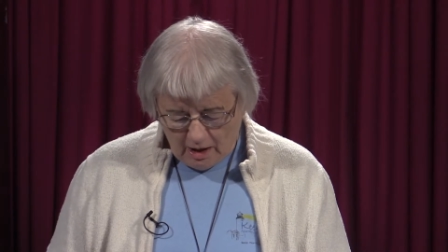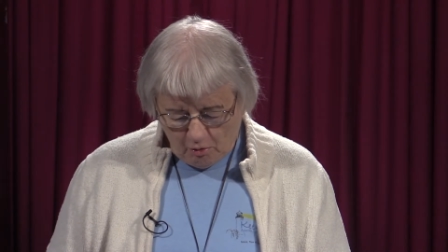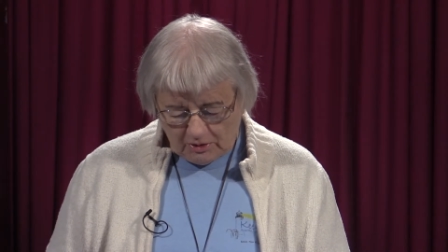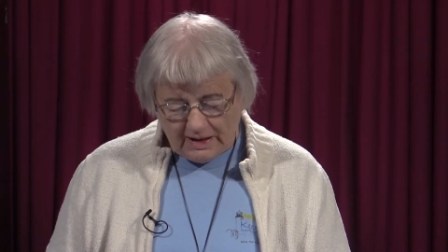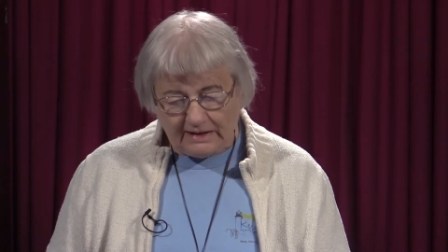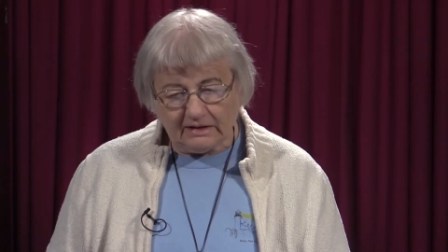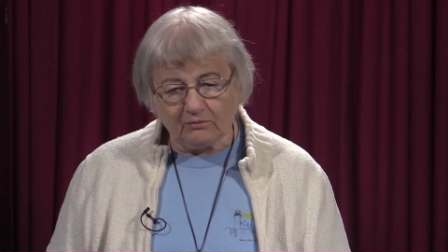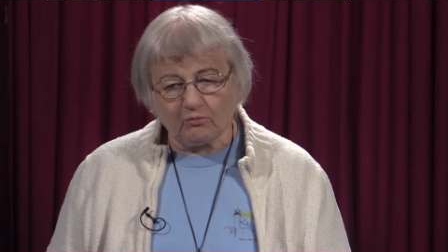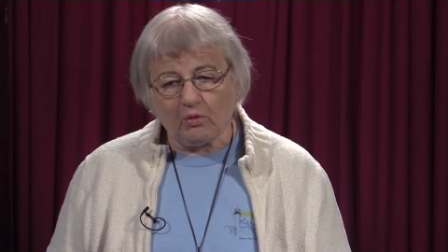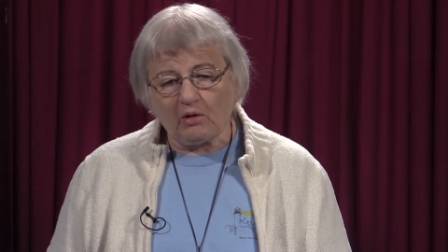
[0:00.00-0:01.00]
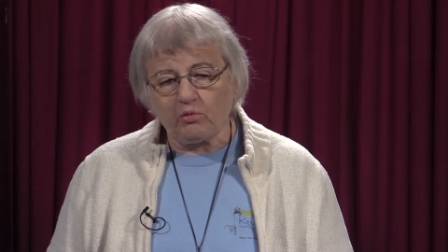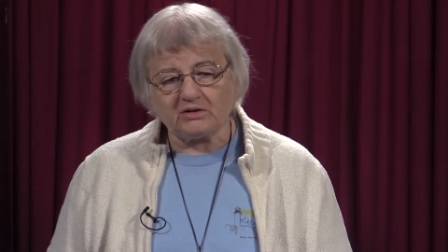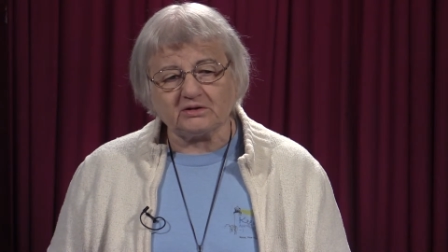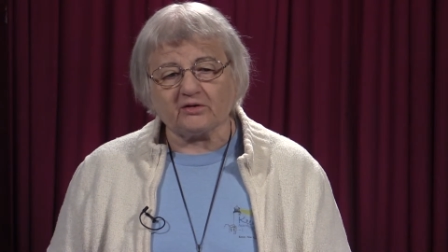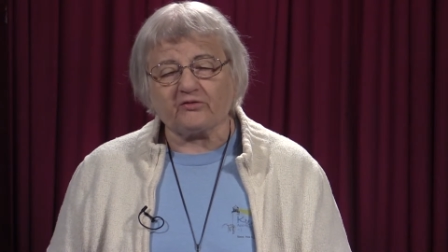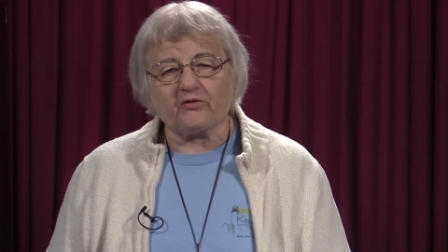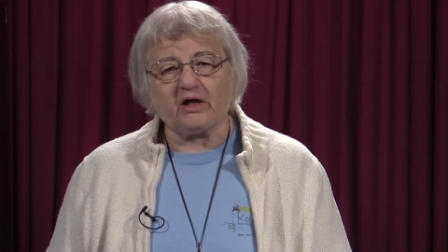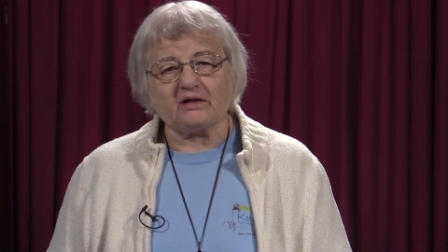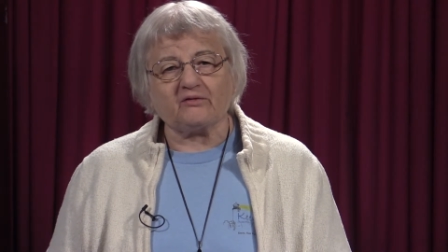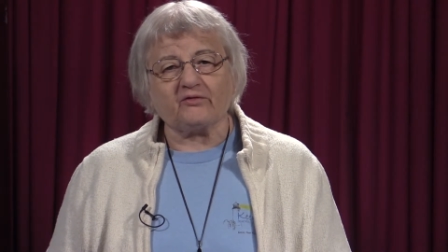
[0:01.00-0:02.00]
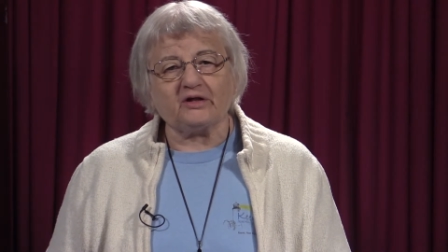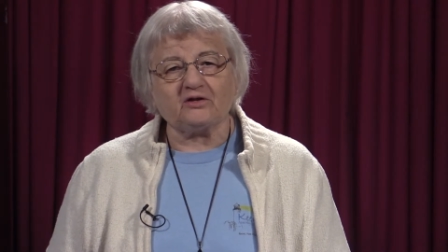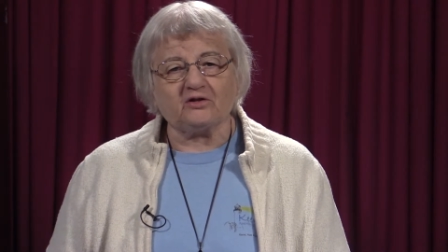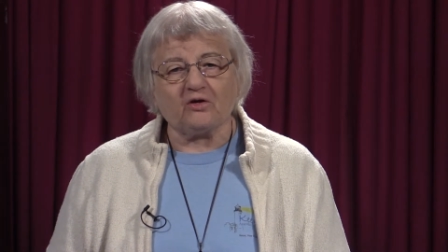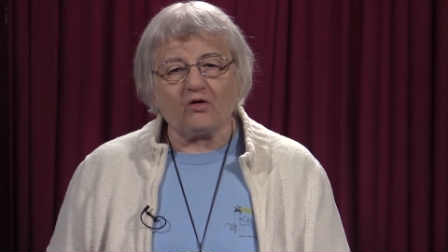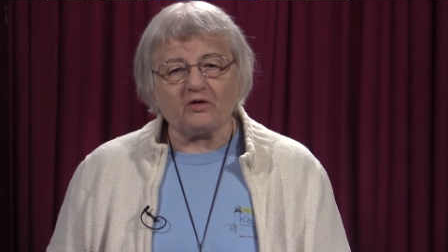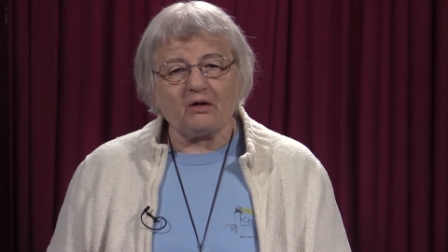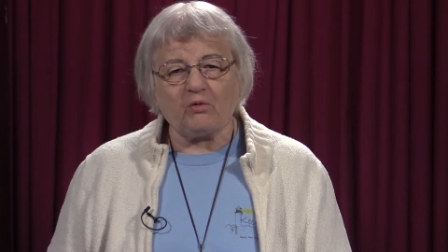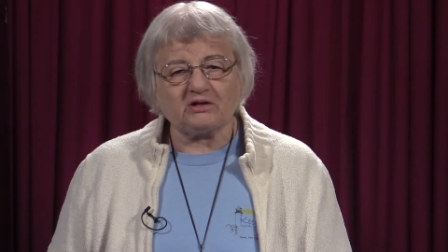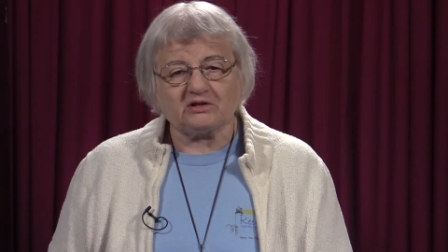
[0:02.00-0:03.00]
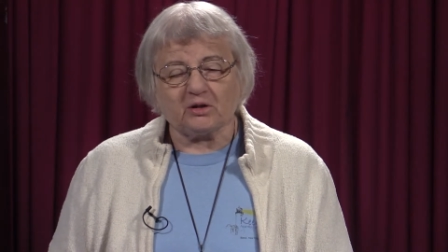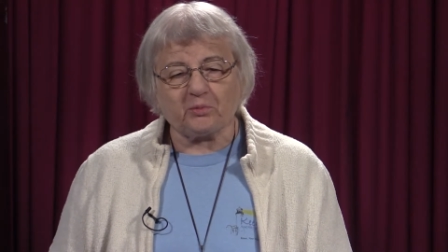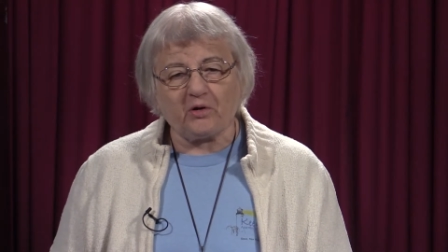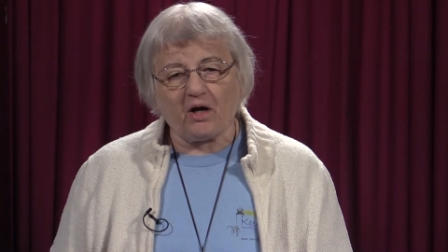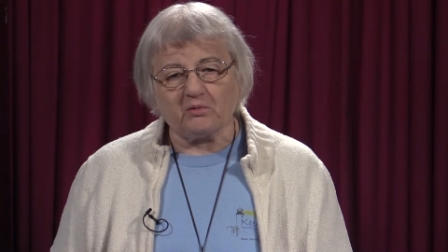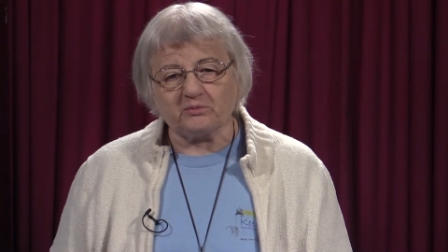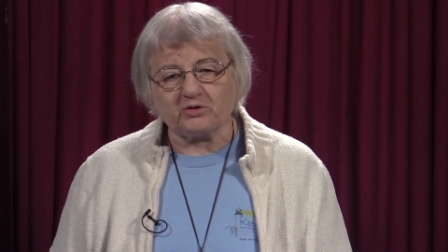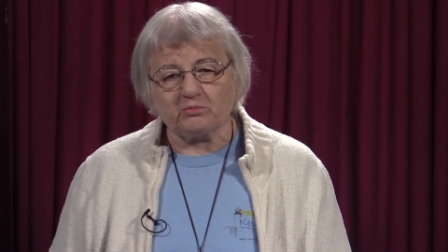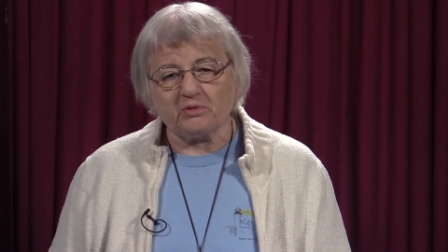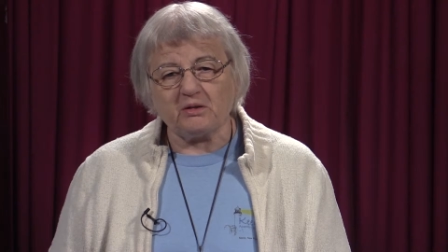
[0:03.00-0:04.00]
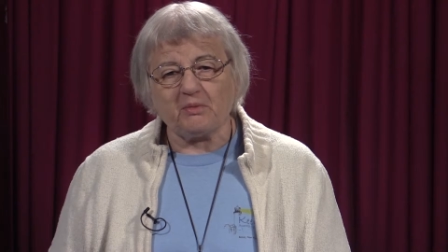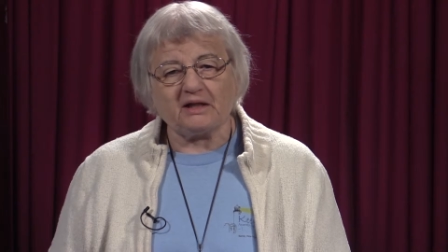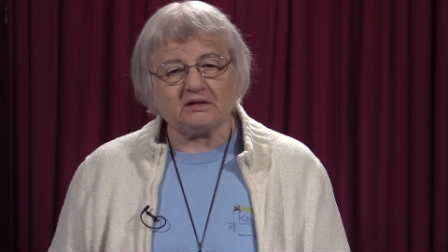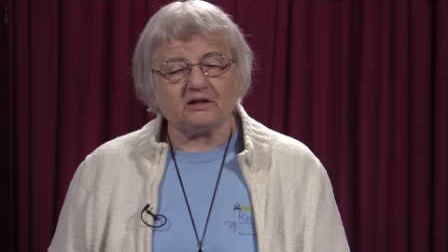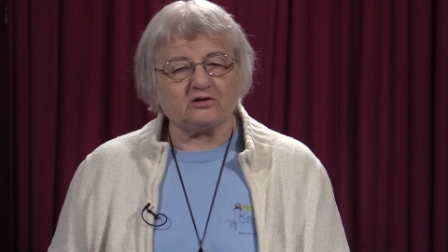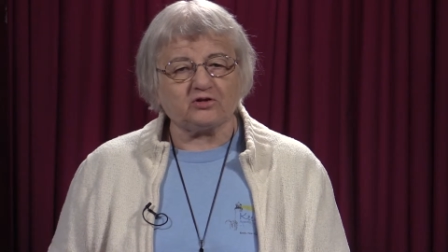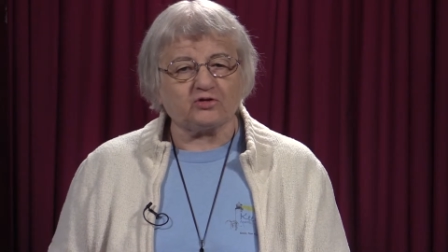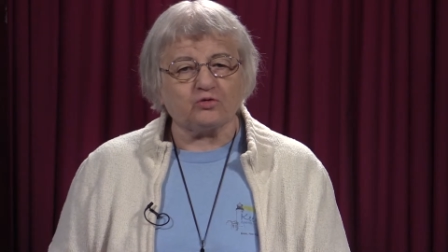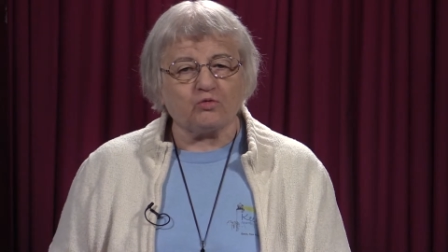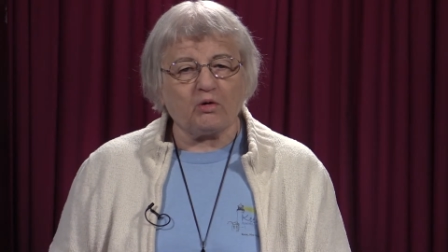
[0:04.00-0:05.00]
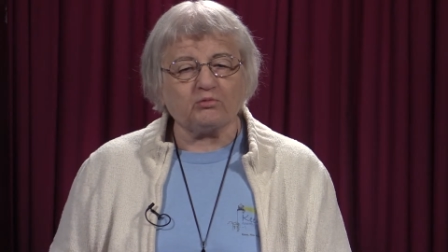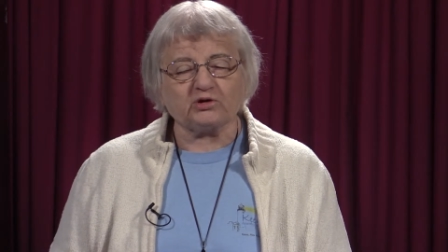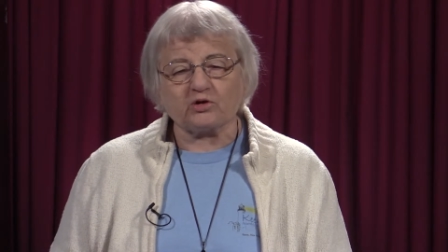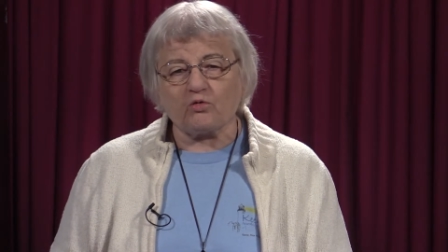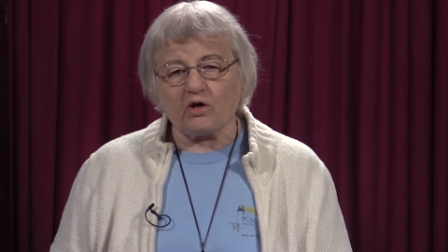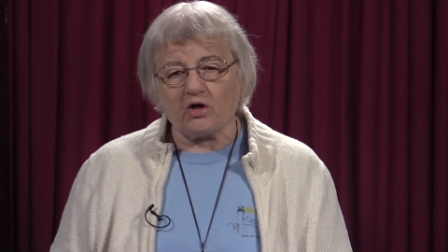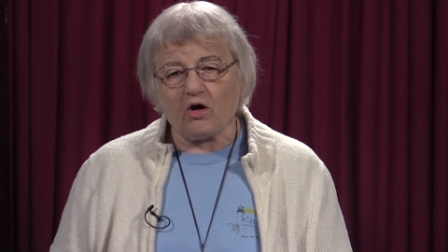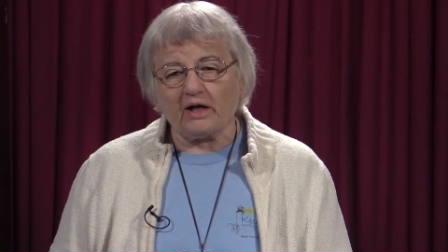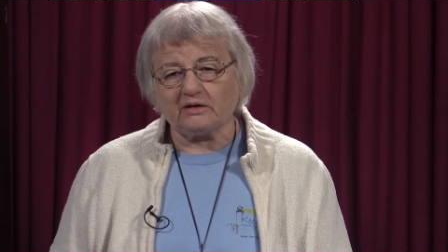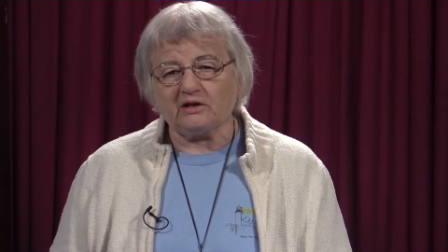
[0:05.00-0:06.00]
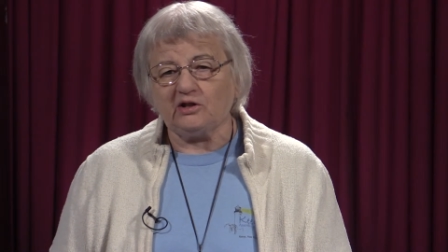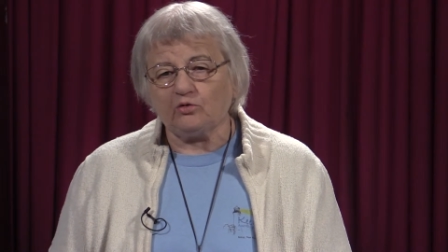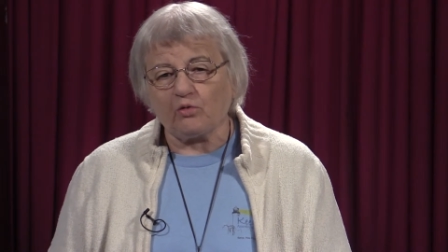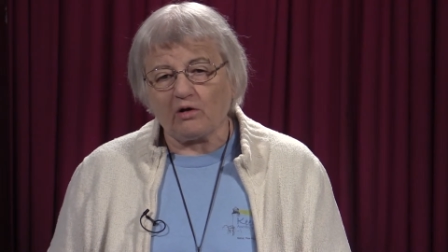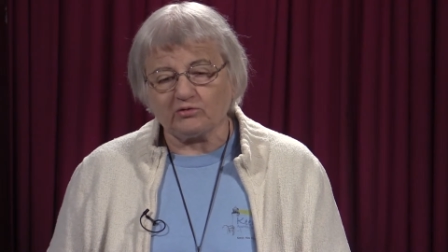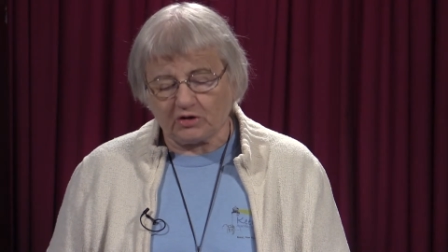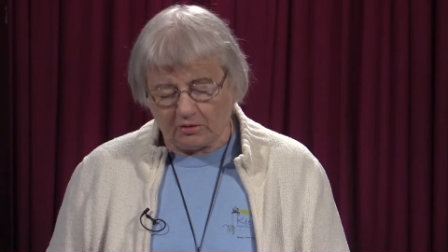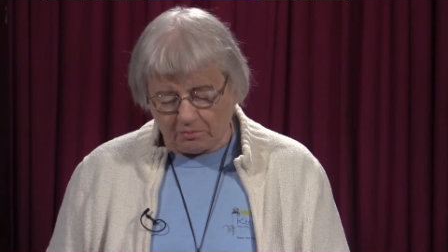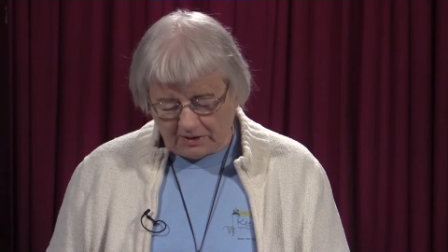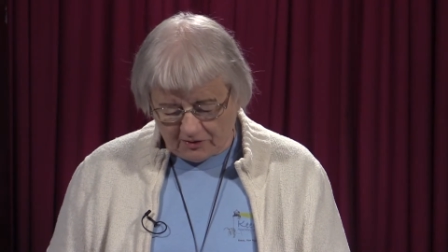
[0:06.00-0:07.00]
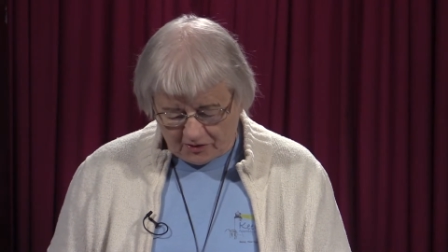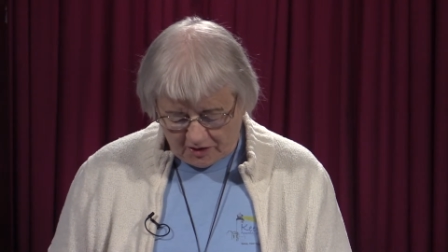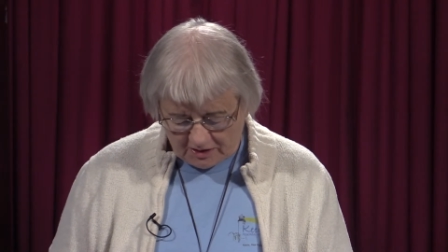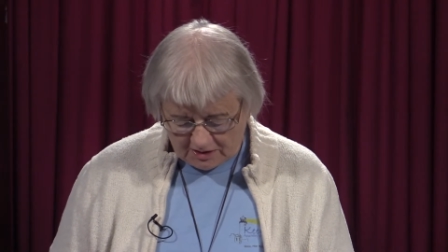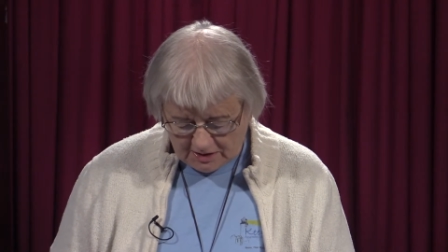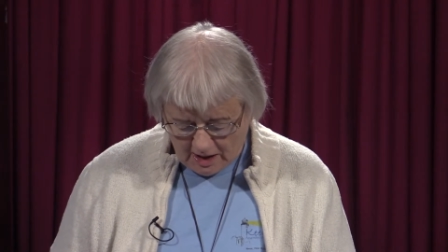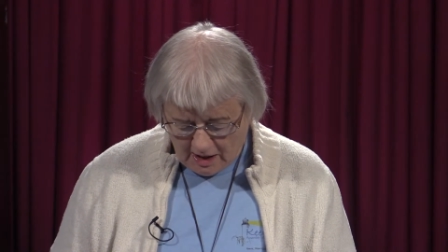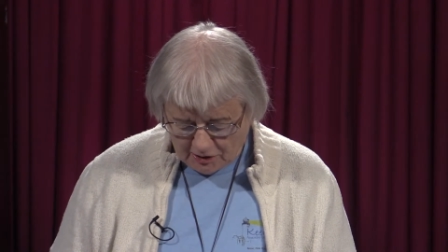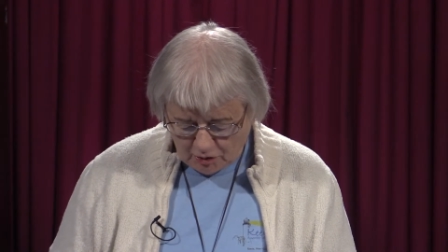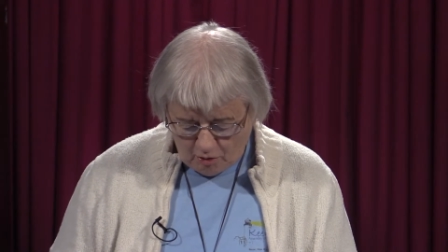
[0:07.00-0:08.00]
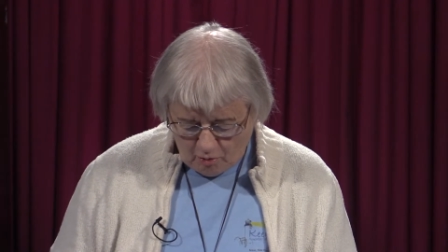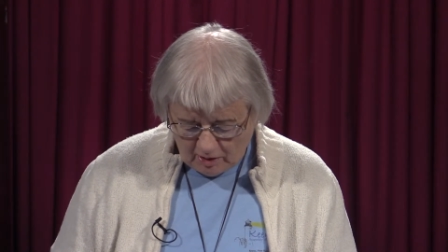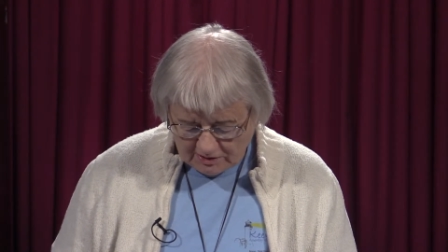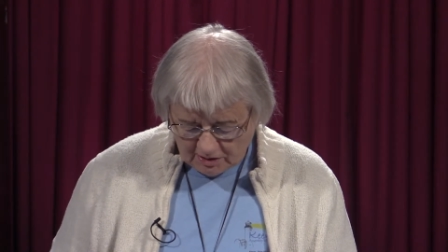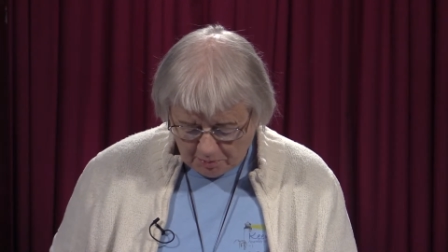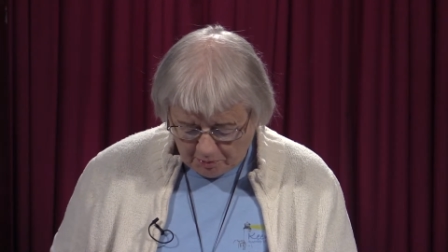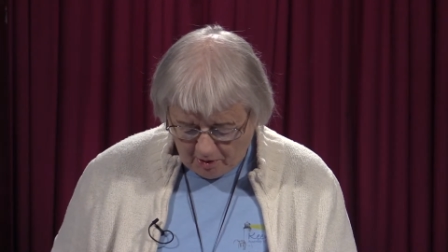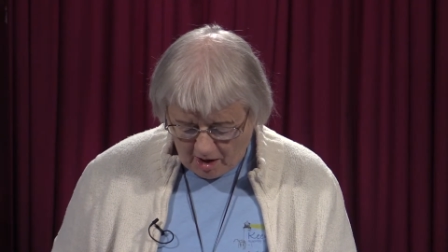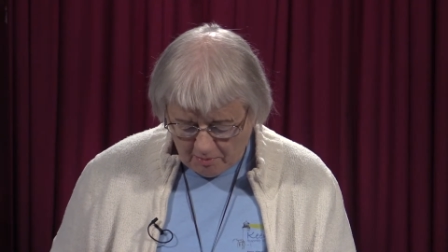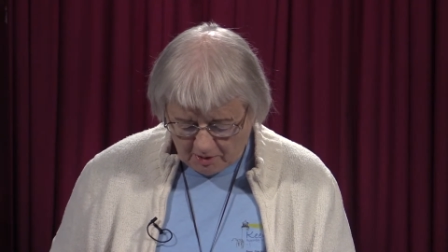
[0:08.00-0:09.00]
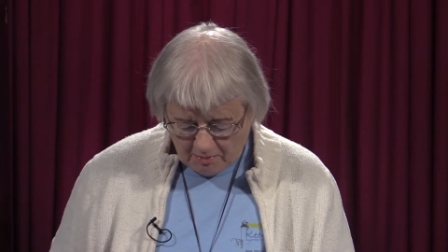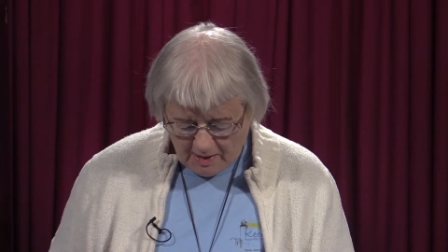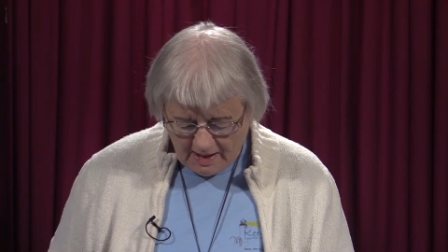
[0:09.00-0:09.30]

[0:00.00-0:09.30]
Well, I didn't, I wasn't afraid of it. You know, that wasn't a problem to me. My dentist knew what was going on, and he knew I was on blood thinners, so it wasn't a problem.